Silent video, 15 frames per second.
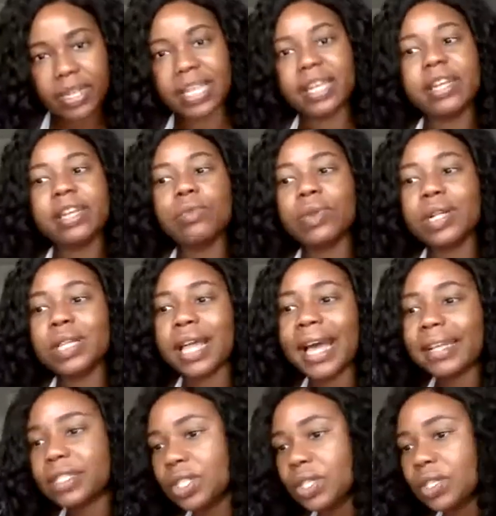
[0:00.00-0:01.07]
getting
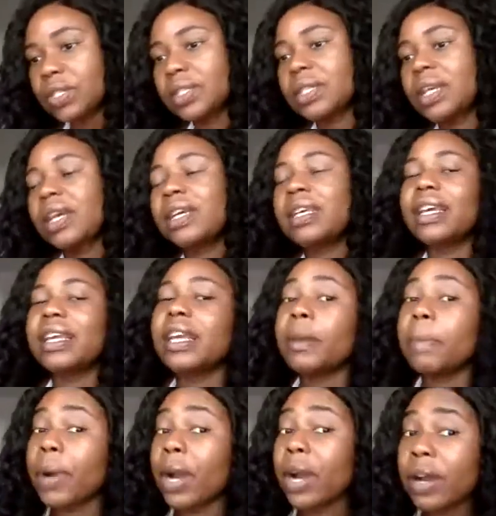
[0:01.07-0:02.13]
relaxers, getting
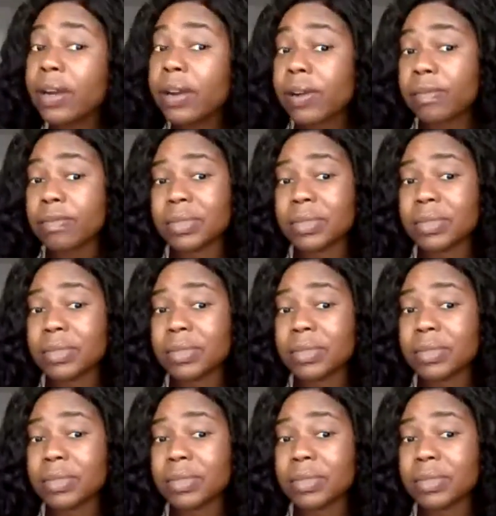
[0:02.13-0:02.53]
perms.